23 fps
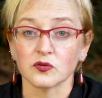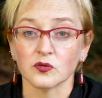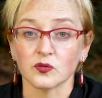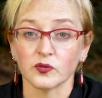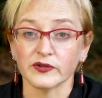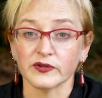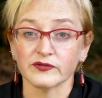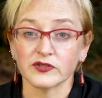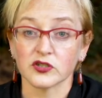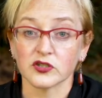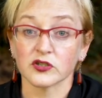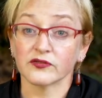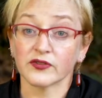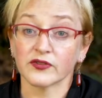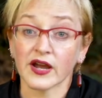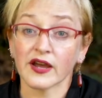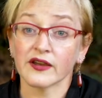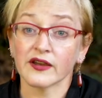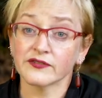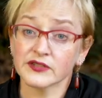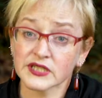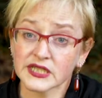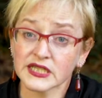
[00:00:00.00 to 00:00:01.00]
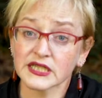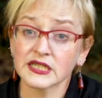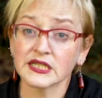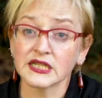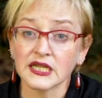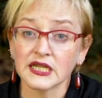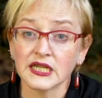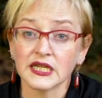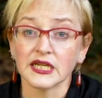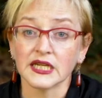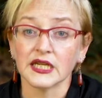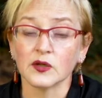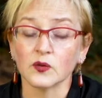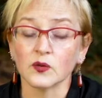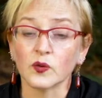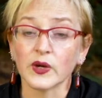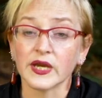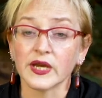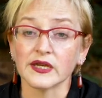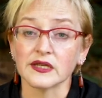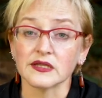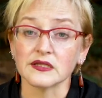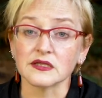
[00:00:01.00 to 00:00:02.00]
we've survived it in
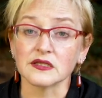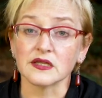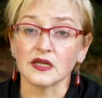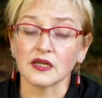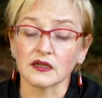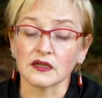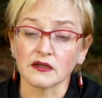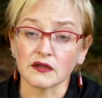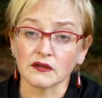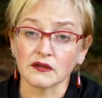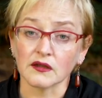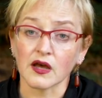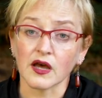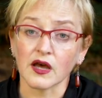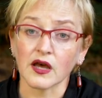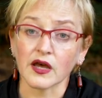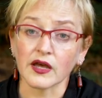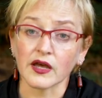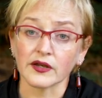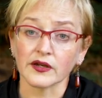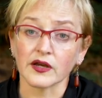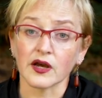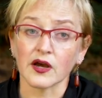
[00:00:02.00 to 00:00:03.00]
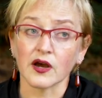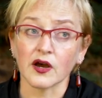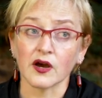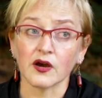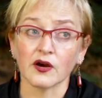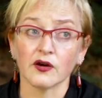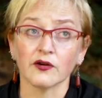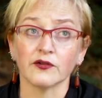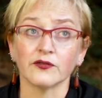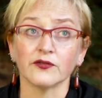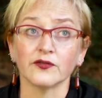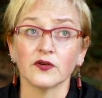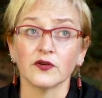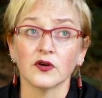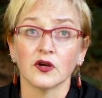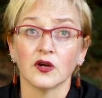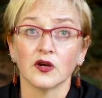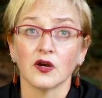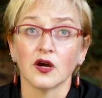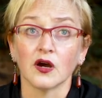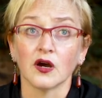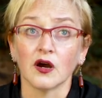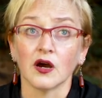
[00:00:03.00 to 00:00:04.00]
ways that a lot of
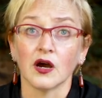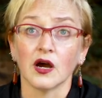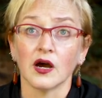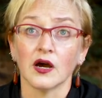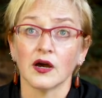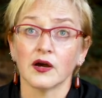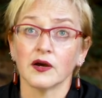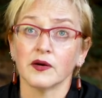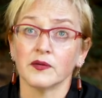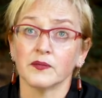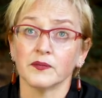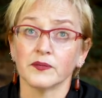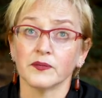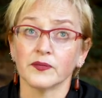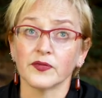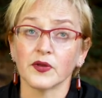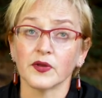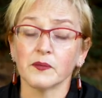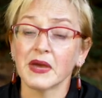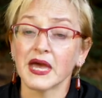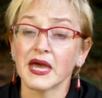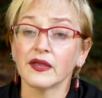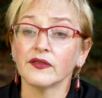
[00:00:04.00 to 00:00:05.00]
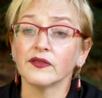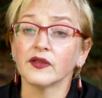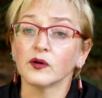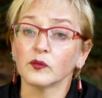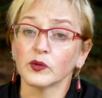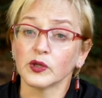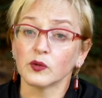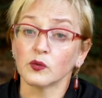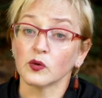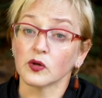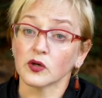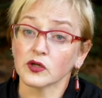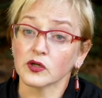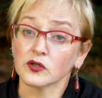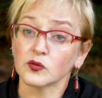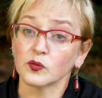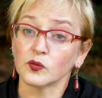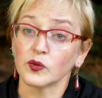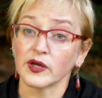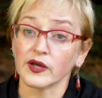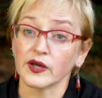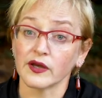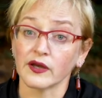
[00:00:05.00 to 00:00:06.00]
the men that we worked
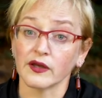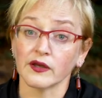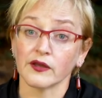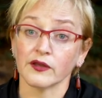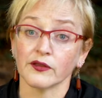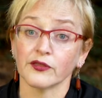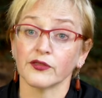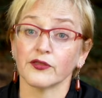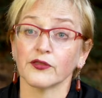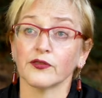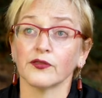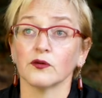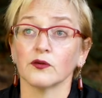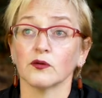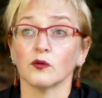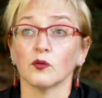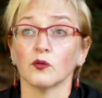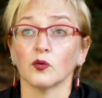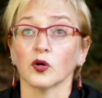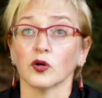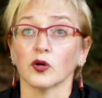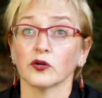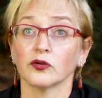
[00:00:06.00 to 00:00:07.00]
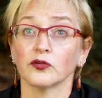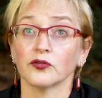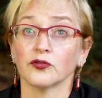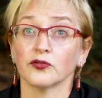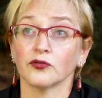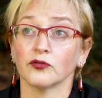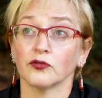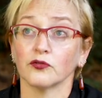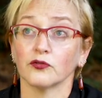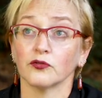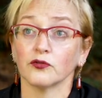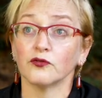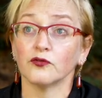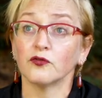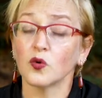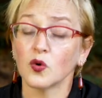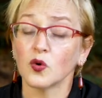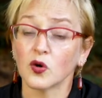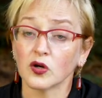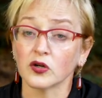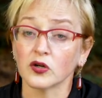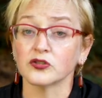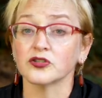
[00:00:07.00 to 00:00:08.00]
with, worked
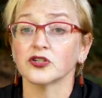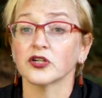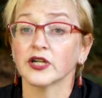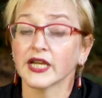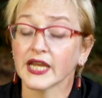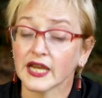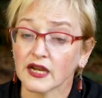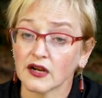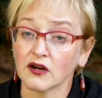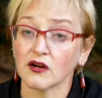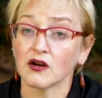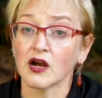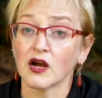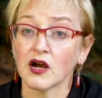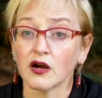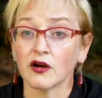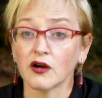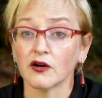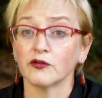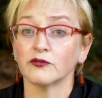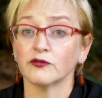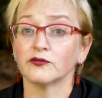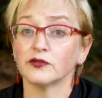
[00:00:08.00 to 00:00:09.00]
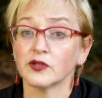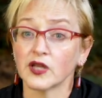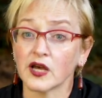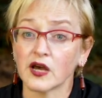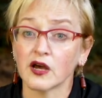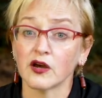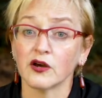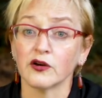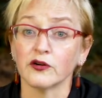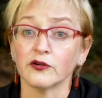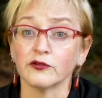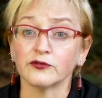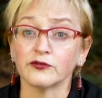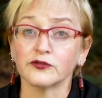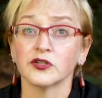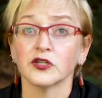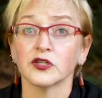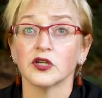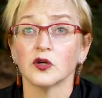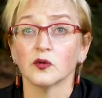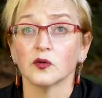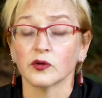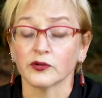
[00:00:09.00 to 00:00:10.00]
for, took care of, loved,
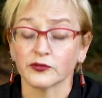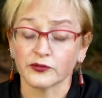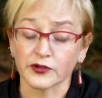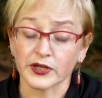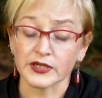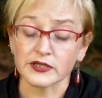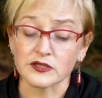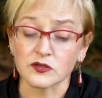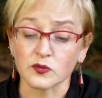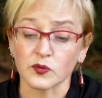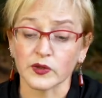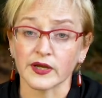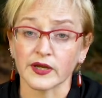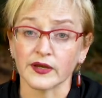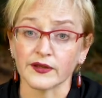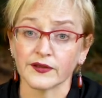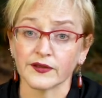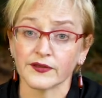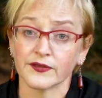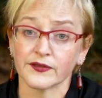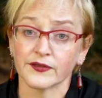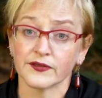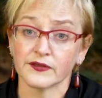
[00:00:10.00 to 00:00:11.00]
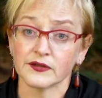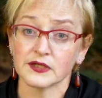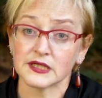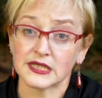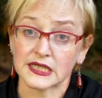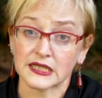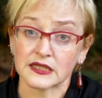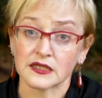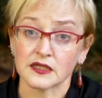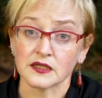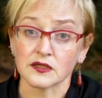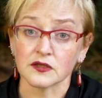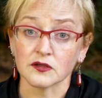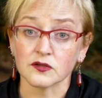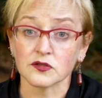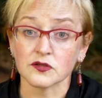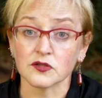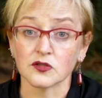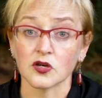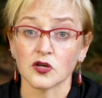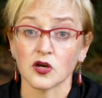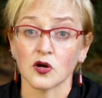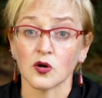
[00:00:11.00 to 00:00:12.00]
were friends with, didn't.
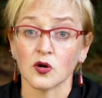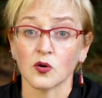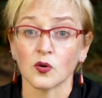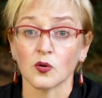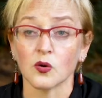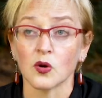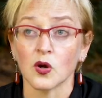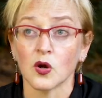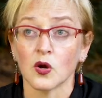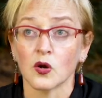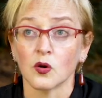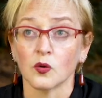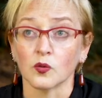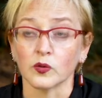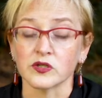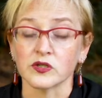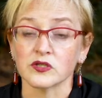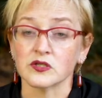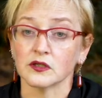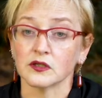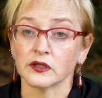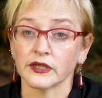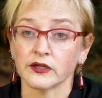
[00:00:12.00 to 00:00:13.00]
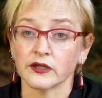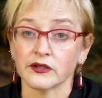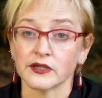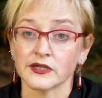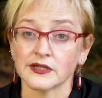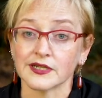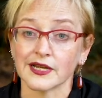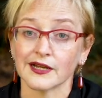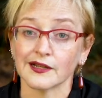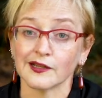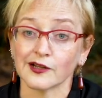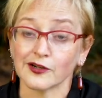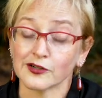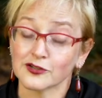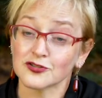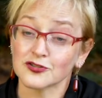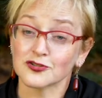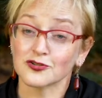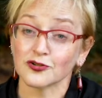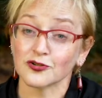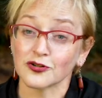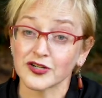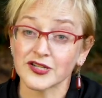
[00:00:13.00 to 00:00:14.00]
So we're still here to tell our
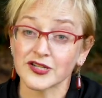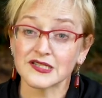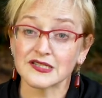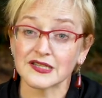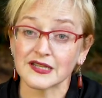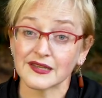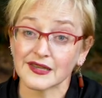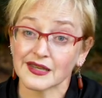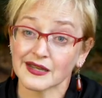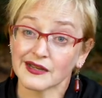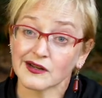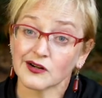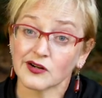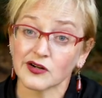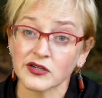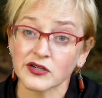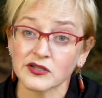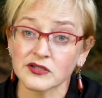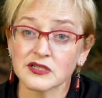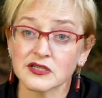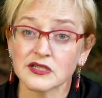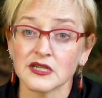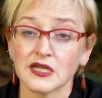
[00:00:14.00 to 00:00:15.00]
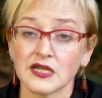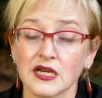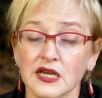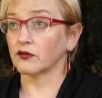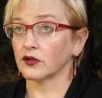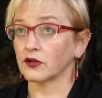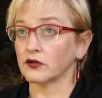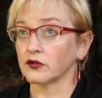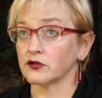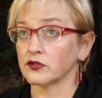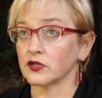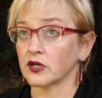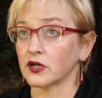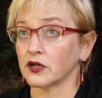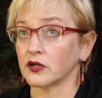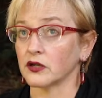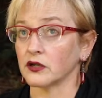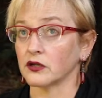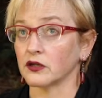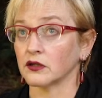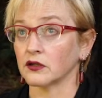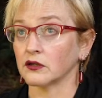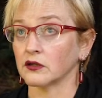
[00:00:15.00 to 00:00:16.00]
stories and they aren't. There's
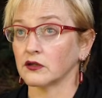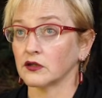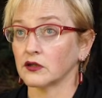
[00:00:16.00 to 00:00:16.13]
a